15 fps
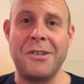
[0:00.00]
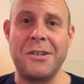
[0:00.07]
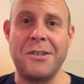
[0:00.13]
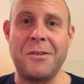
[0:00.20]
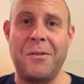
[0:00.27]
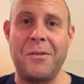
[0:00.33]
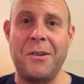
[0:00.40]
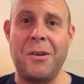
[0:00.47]

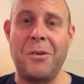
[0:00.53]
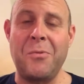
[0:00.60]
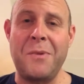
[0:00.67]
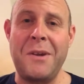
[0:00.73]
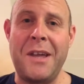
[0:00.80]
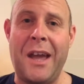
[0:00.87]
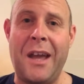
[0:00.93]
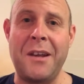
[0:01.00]
just on a long
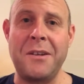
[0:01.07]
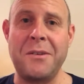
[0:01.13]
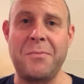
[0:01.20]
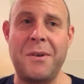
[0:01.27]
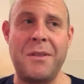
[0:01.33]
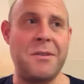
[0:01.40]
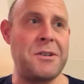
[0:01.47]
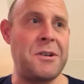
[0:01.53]
weekend
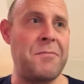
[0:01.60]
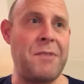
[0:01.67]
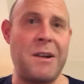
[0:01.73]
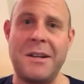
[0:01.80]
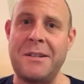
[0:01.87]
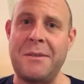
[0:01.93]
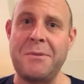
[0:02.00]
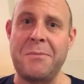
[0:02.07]
with some
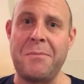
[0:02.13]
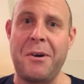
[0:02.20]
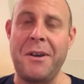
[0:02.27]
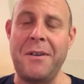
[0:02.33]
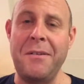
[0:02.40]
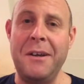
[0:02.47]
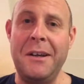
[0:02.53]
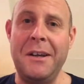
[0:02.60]
relatives of
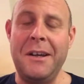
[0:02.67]
mine,